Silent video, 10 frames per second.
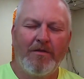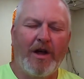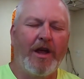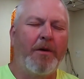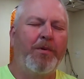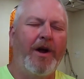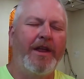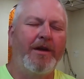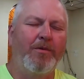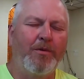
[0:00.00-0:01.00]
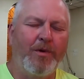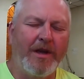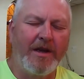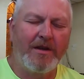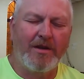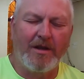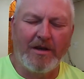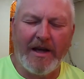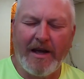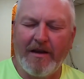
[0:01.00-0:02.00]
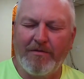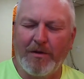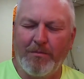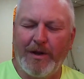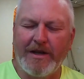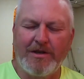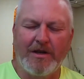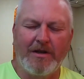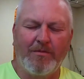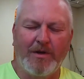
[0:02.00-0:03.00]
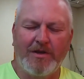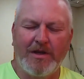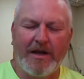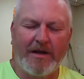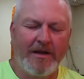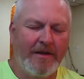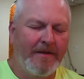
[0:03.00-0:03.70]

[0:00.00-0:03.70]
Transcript: Father, I pray that when we get to the day of completion and we set